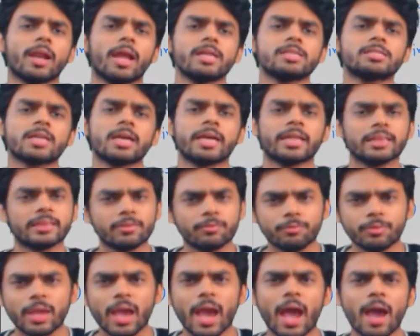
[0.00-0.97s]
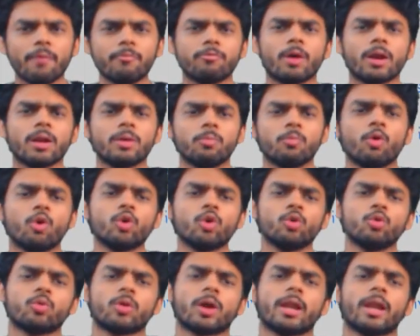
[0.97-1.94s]
lines are, we have one more
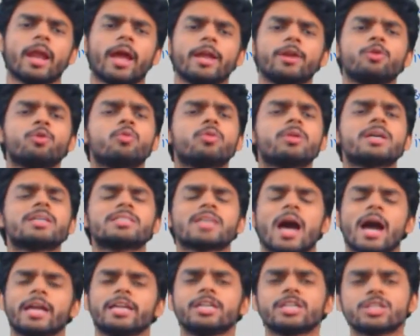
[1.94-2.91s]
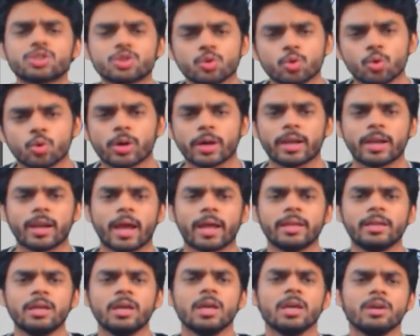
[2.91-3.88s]
nuchal line known as highest nuchal
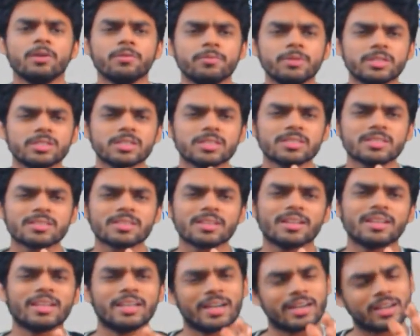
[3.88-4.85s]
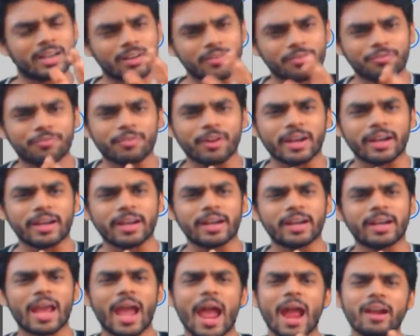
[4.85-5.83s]
line, which is little
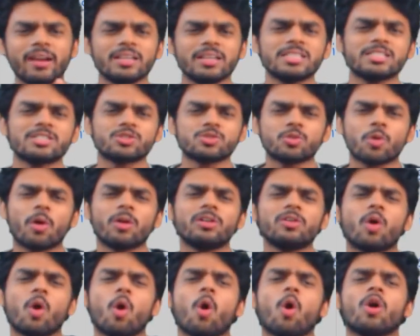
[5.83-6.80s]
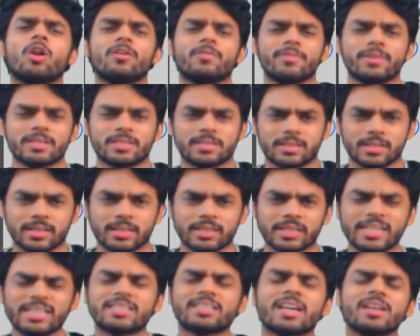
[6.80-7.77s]
faded and it's not always seen.
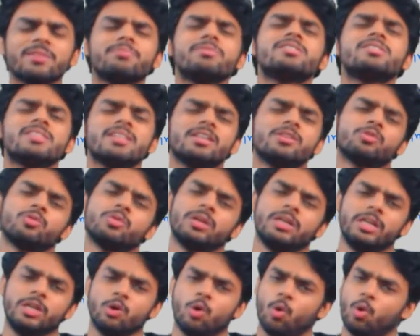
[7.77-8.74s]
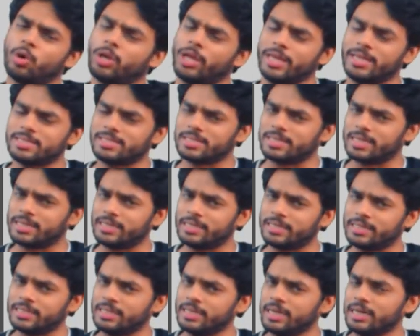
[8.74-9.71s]
It can be seen only
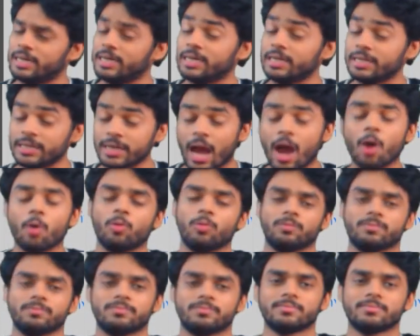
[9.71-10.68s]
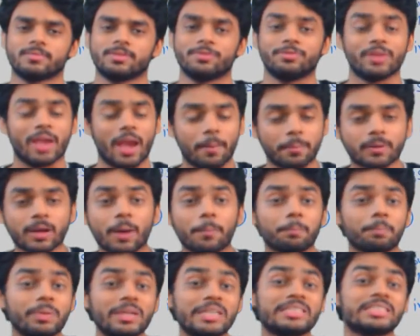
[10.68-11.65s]
occasionally. Now we have
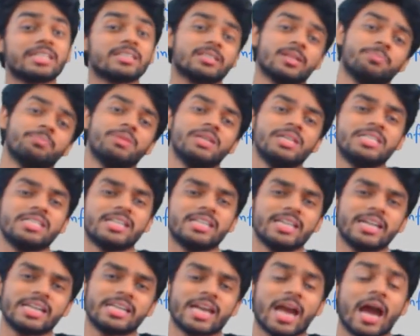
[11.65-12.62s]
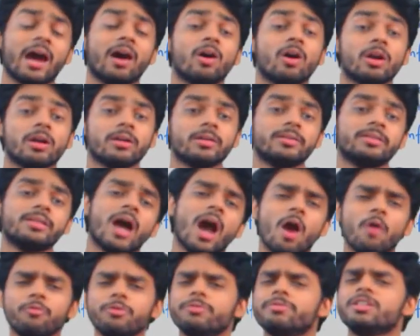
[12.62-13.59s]
completed the median area.
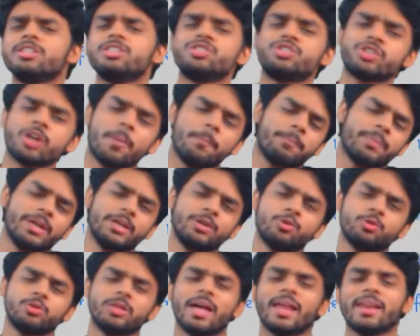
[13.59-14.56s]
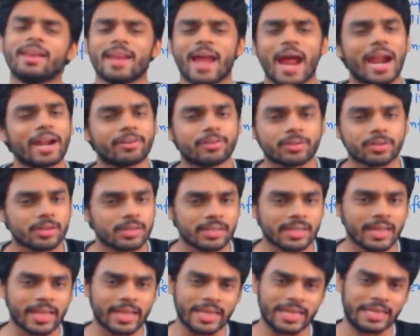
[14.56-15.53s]
Now we will jump into the lateral
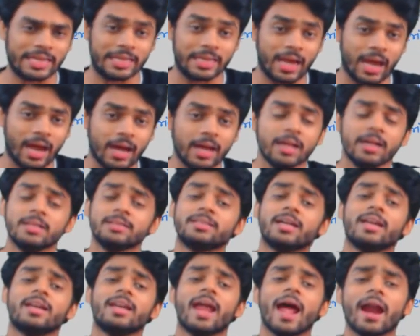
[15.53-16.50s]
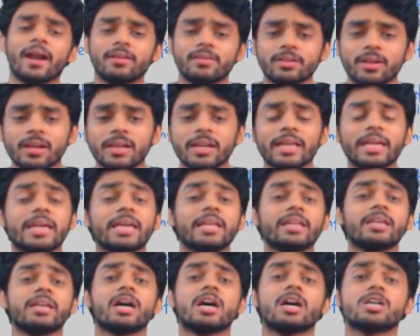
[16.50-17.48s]
area. The lateral
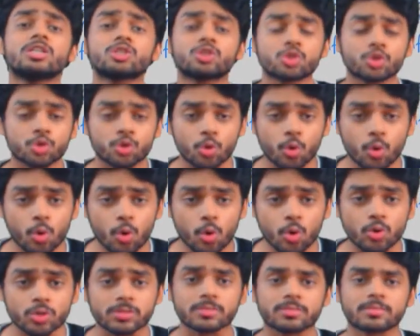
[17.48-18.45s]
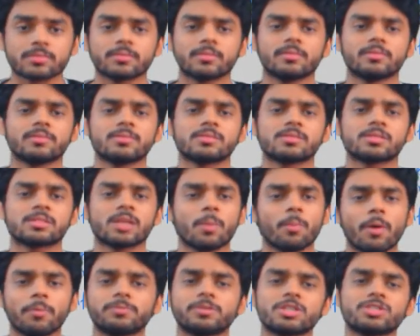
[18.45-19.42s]
area shows
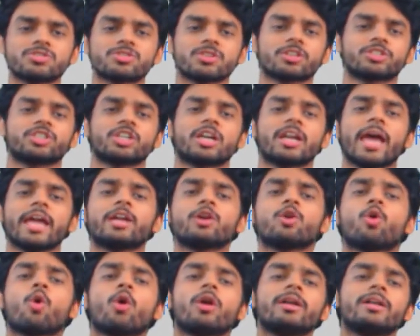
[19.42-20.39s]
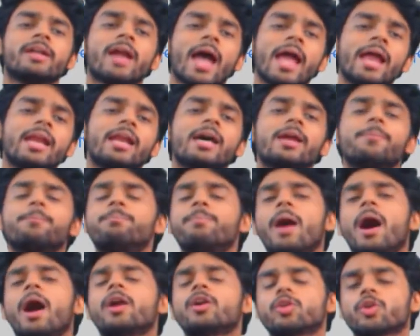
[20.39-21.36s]
some of the structure like condylar
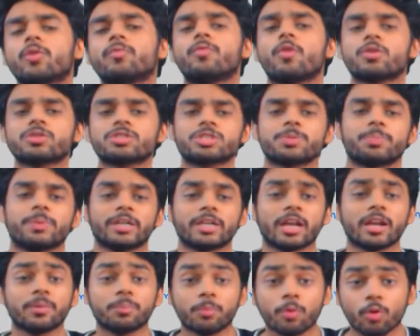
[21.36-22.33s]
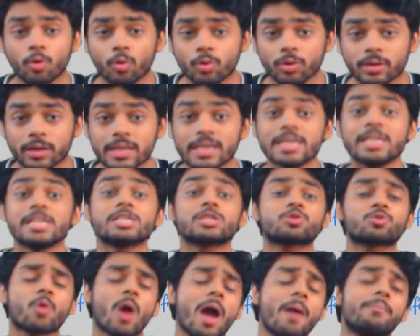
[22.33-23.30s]
part of occipital bone,
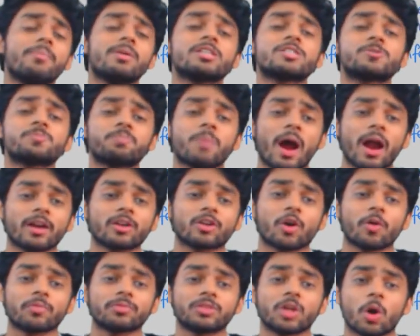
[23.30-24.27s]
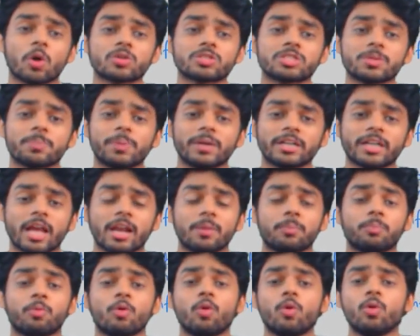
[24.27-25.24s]
squamous part of the occipital
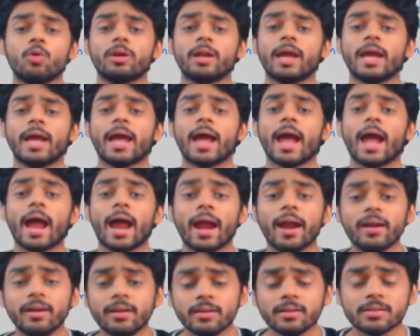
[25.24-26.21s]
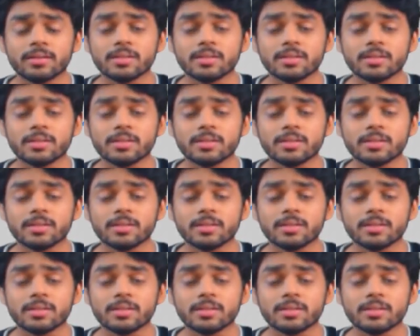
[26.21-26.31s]
bone, and